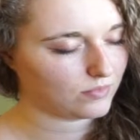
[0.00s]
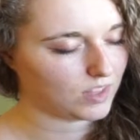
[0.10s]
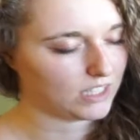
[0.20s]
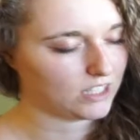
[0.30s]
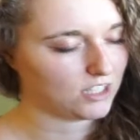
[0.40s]

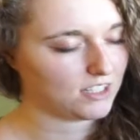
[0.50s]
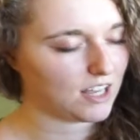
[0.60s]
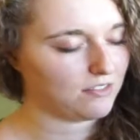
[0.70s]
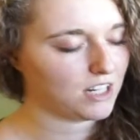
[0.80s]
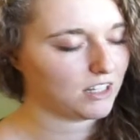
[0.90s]
There is
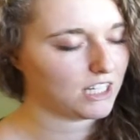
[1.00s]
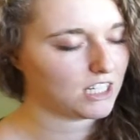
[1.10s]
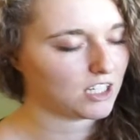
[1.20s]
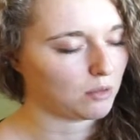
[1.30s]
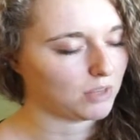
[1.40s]
definitely
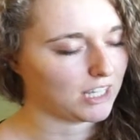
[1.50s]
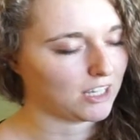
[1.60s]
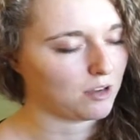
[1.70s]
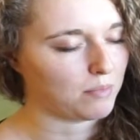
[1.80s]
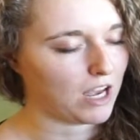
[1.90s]

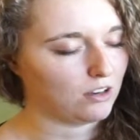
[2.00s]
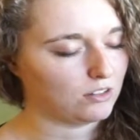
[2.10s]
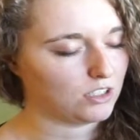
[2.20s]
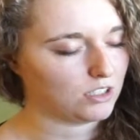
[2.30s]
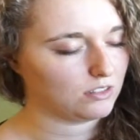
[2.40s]
something
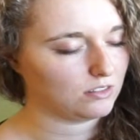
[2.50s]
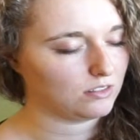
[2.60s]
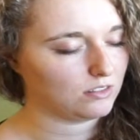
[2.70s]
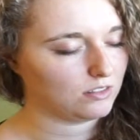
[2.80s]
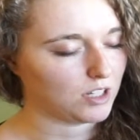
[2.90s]
about
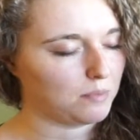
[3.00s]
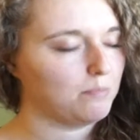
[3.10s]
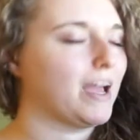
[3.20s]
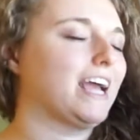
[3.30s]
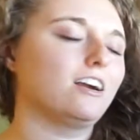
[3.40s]

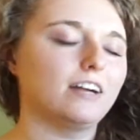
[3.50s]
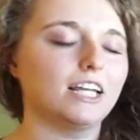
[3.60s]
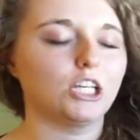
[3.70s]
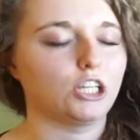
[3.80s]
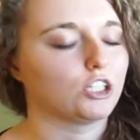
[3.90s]

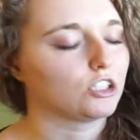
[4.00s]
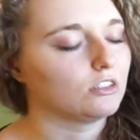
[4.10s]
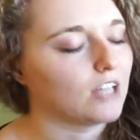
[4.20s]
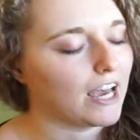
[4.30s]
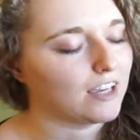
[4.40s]
comparing your
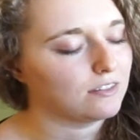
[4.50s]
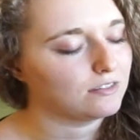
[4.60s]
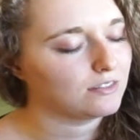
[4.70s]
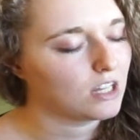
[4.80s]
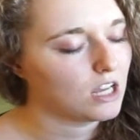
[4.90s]

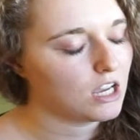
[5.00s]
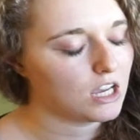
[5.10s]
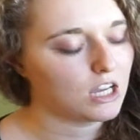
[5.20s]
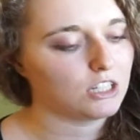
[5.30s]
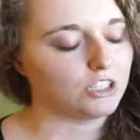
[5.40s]
life
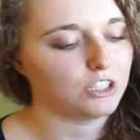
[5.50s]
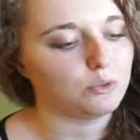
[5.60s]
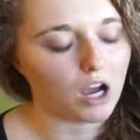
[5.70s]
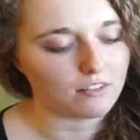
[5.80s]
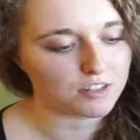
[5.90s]

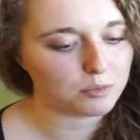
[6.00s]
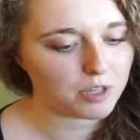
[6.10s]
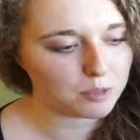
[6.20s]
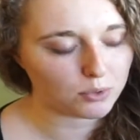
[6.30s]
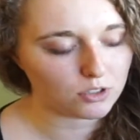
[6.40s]
to other
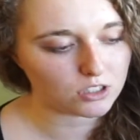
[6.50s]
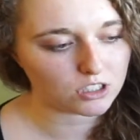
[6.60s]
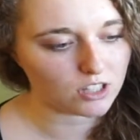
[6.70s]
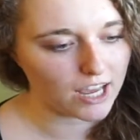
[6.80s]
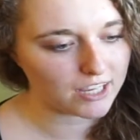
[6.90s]

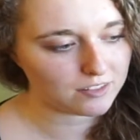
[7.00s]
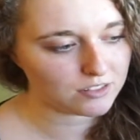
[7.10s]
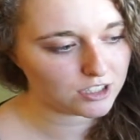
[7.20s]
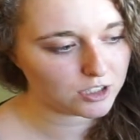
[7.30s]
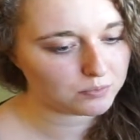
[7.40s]
people's
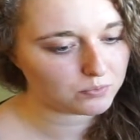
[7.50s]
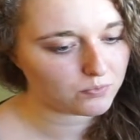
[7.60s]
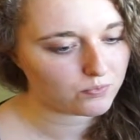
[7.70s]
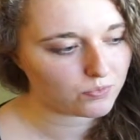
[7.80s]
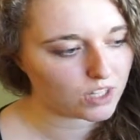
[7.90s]
lives
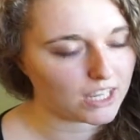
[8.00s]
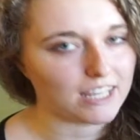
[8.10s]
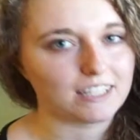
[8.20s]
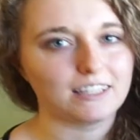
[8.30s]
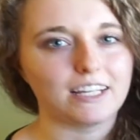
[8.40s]

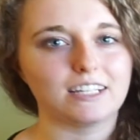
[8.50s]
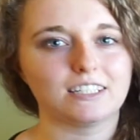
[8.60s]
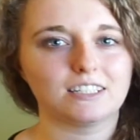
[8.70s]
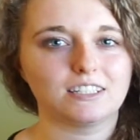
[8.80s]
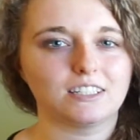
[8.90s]
and
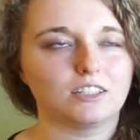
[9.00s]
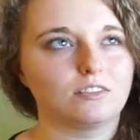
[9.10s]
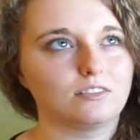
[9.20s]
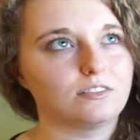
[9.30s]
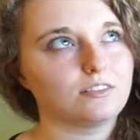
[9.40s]
this
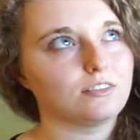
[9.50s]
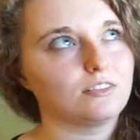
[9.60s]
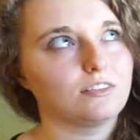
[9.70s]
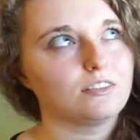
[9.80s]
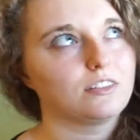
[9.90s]

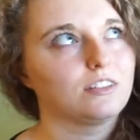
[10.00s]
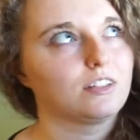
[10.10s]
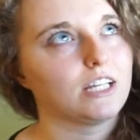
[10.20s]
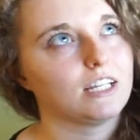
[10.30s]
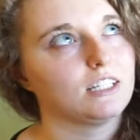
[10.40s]

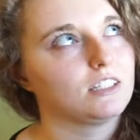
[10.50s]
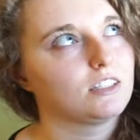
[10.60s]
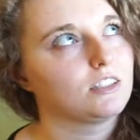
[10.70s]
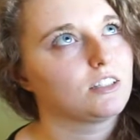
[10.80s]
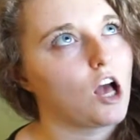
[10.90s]

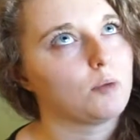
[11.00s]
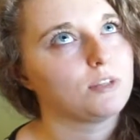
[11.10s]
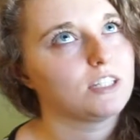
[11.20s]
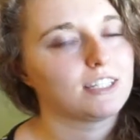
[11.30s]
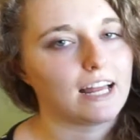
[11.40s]
is
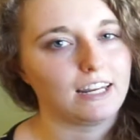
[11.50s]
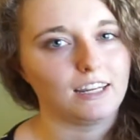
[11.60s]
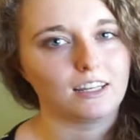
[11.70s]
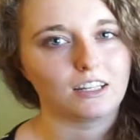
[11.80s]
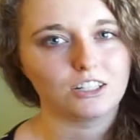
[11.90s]

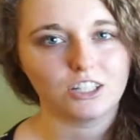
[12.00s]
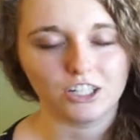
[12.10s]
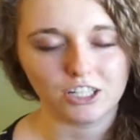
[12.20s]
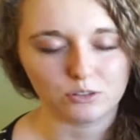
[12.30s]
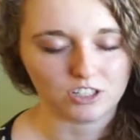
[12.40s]
upsetting to
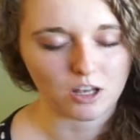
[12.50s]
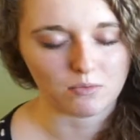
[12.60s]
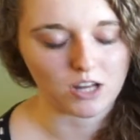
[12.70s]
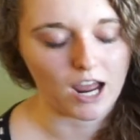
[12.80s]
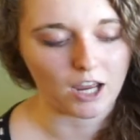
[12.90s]
you
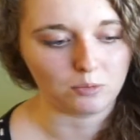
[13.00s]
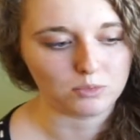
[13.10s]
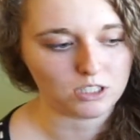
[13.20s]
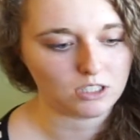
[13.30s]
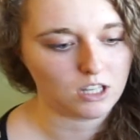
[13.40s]

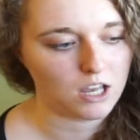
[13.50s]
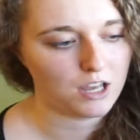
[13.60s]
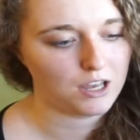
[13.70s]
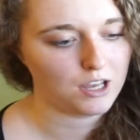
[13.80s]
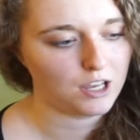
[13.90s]
sometimes
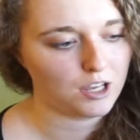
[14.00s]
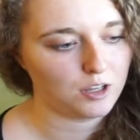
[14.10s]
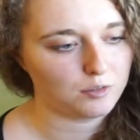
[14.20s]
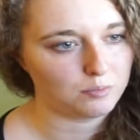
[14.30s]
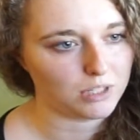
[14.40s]

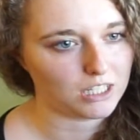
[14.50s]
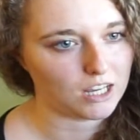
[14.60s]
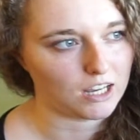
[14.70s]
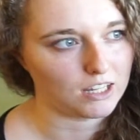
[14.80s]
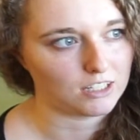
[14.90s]

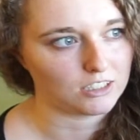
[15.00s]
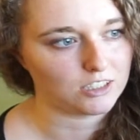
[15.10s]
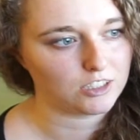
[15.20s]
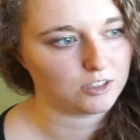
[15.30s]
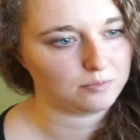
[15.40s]
because